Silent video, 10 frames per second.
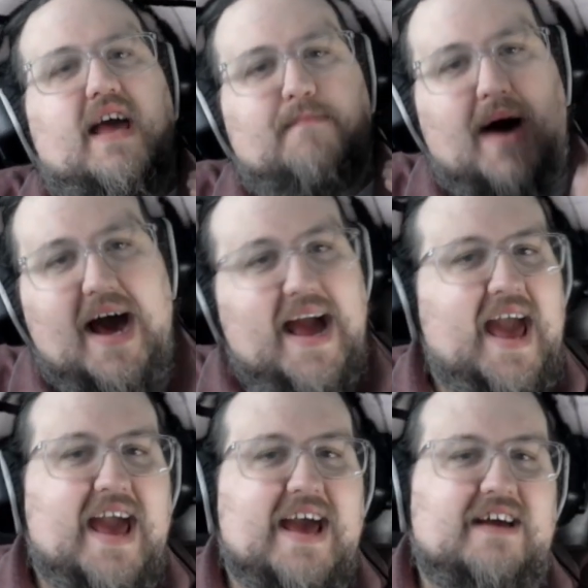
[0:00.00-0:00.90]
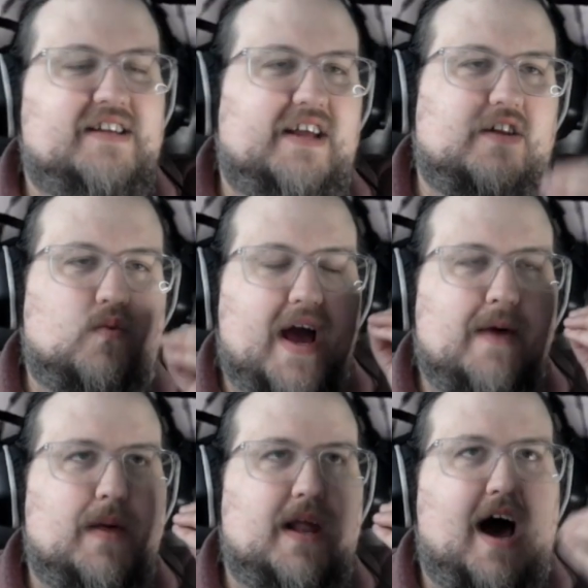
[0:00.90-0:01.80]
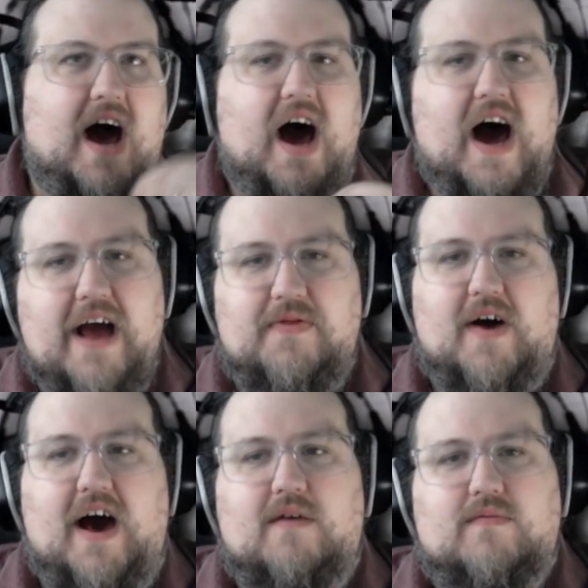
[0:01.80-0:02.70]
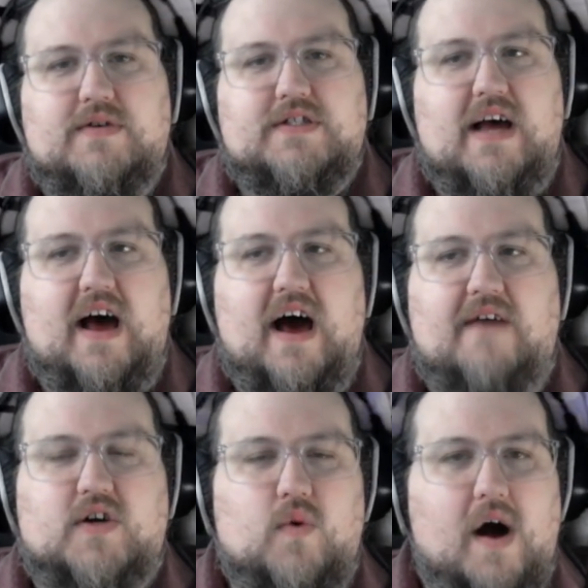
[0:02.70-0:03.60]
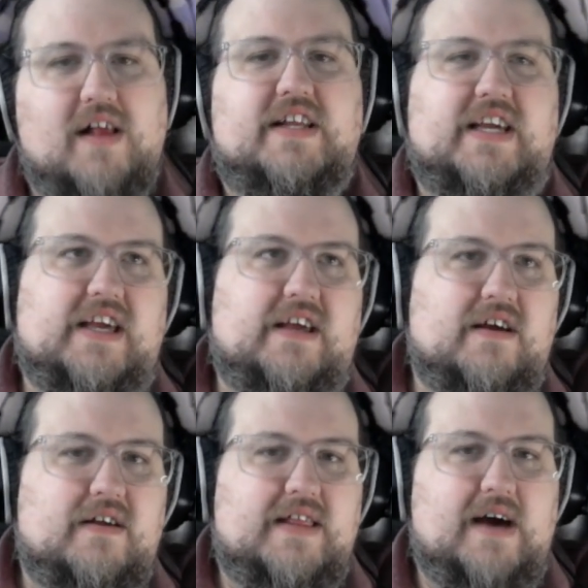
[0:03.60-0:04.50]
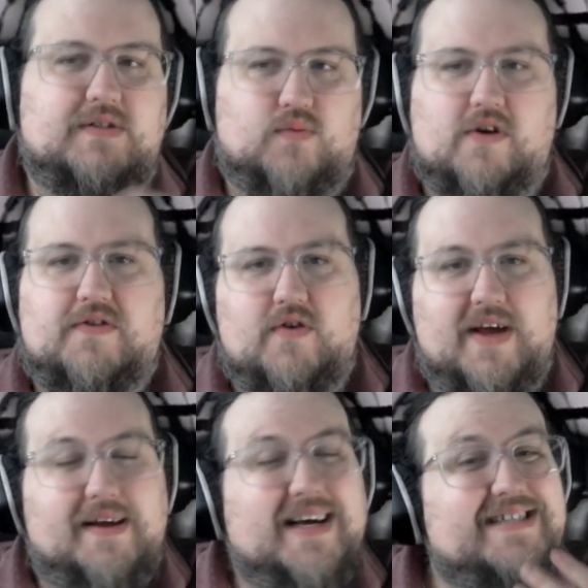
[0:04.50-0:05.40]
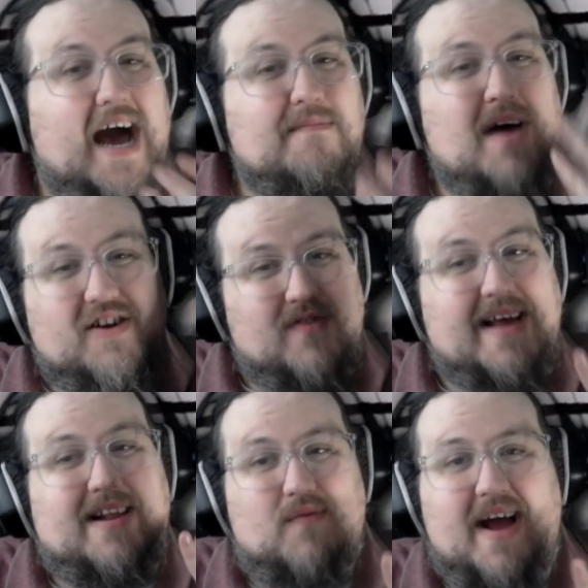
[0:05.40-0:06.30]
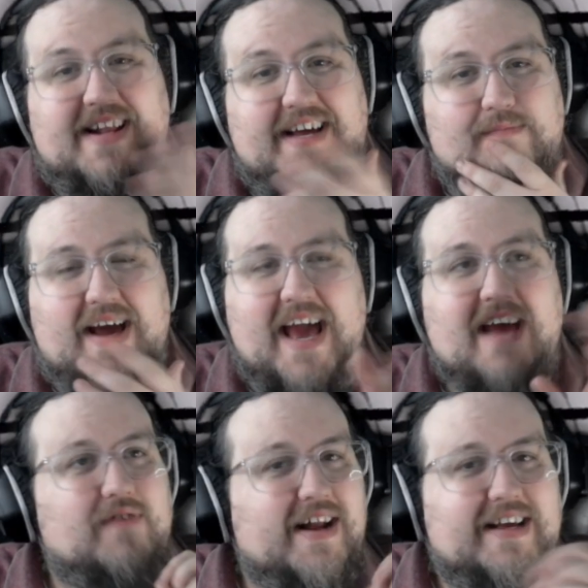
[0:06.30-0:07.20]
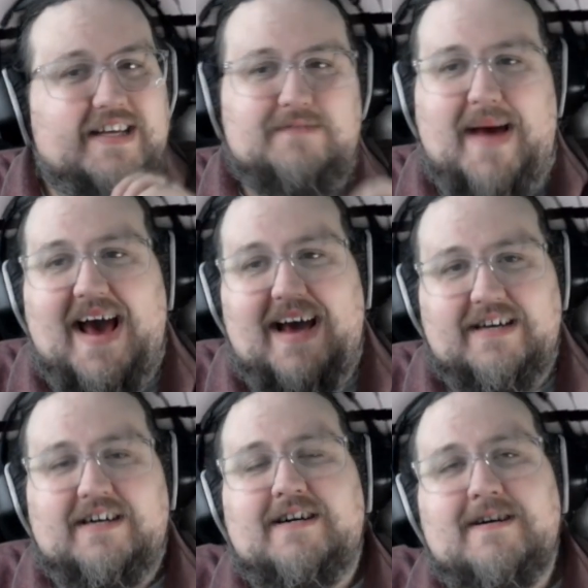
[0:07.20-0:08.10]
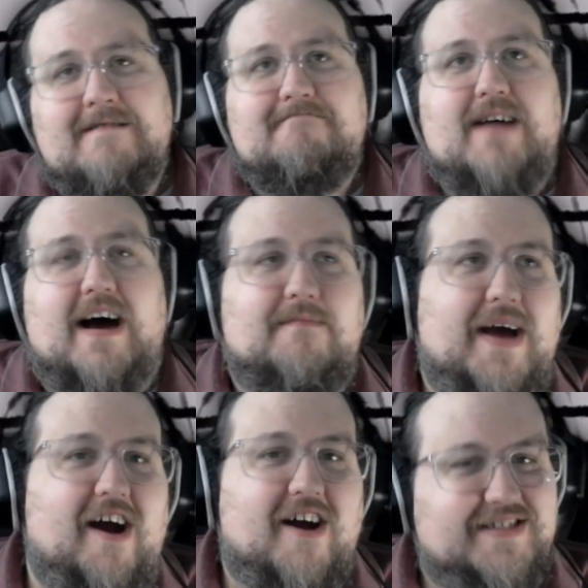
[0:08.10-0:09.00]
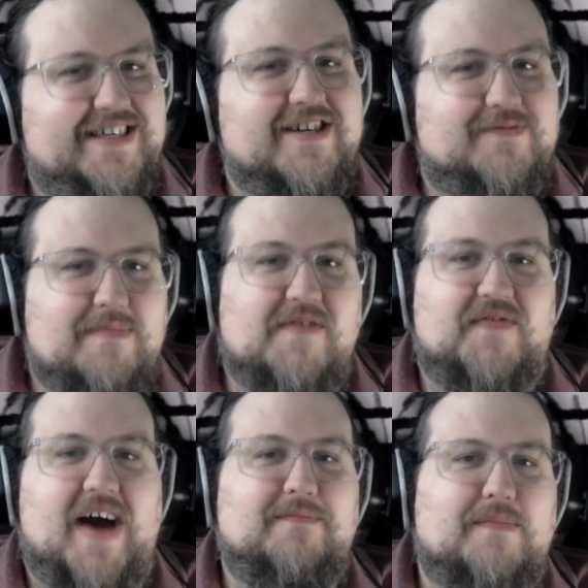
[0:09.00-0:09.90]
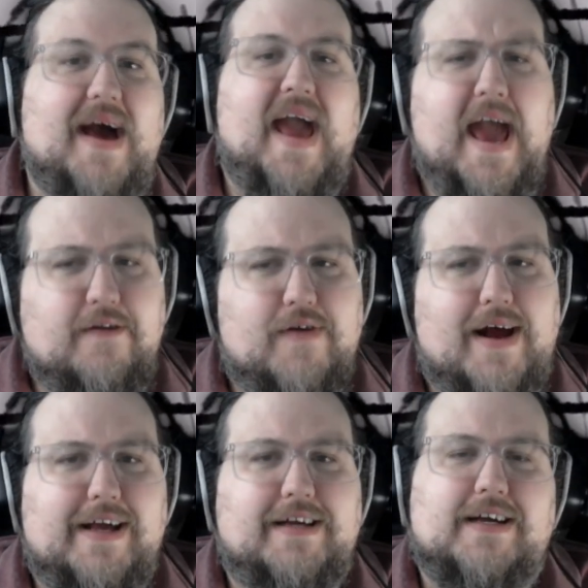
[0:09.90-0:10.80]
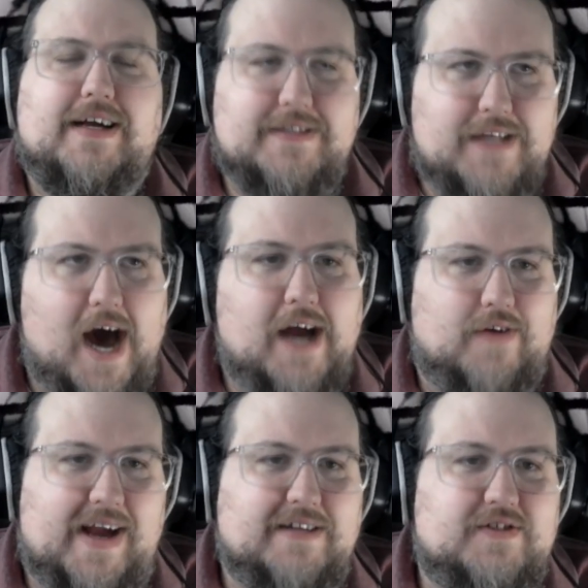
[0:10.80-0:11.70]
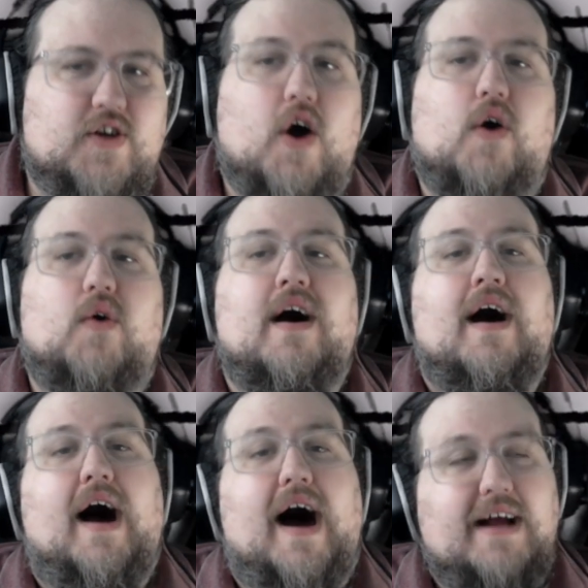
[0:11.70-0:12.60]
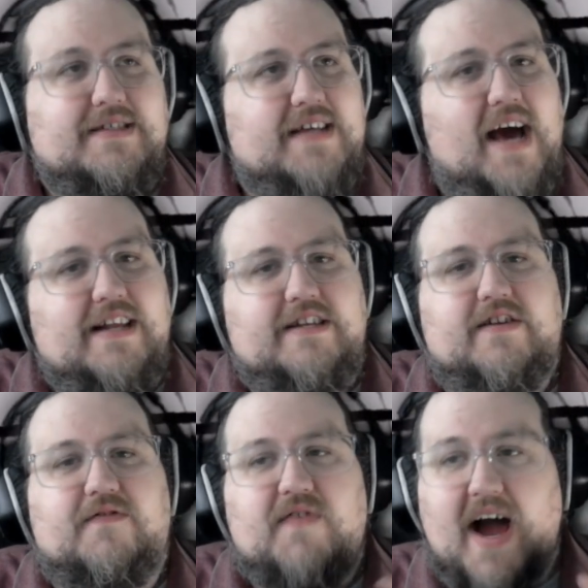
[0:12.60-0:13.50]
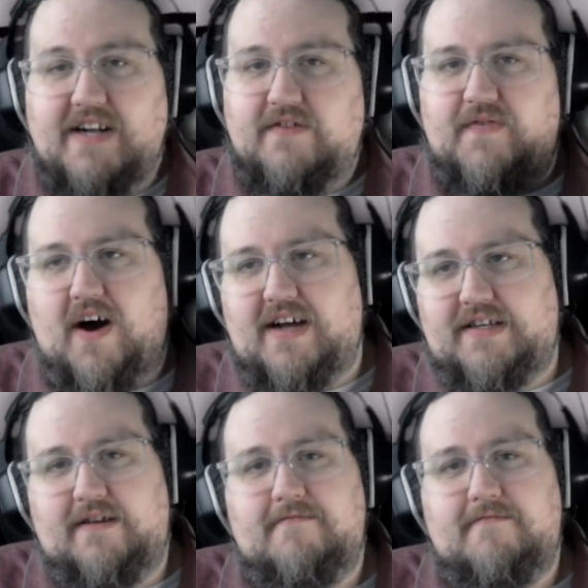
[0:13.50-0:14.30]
by hand in a way that I thought was of a quality that was worth doing, because I'm not great at writing. My handwriting is bad. My art skills might be fine, but my handwriting is not great. So I decided to find a font